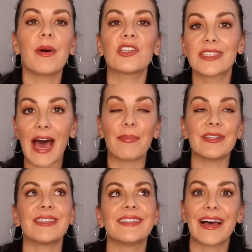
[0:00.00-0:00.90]
much has
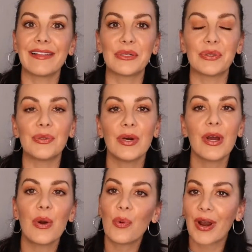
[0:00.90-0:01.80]
happened since our little
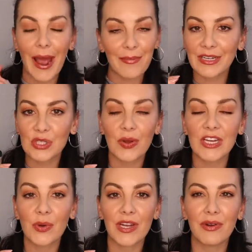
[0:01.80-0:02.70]
What Happened in
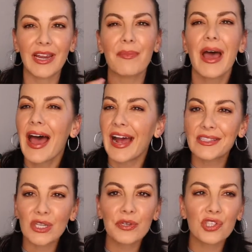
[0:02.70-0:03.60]
2020 recap. And
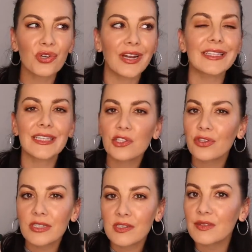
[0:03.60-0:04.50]
so it should. It's
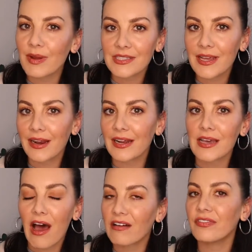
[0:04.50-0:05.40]
literally 6 months later. It's
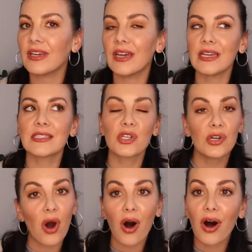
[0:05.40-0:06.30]
half a year is
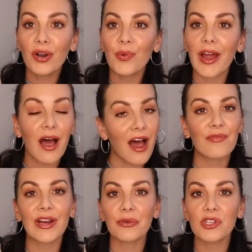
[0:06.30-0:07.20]
gone. We're
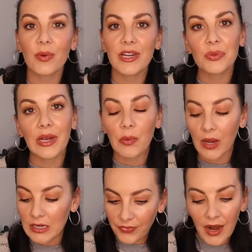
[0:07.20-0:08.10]
halfway through 2021.
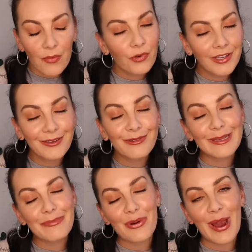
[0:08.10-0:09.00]
And I'm really,
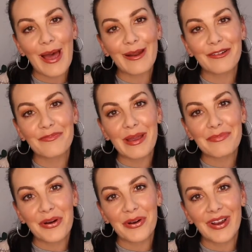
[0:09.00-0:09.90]
really proud of my
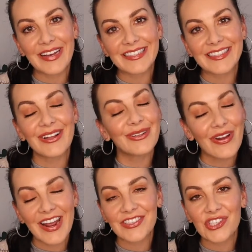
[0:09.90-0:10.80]
progress. A
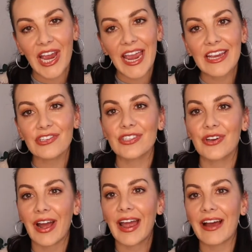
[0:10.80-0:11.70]
lot has changed. So
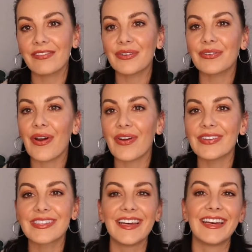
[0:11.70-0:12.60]
I have little notes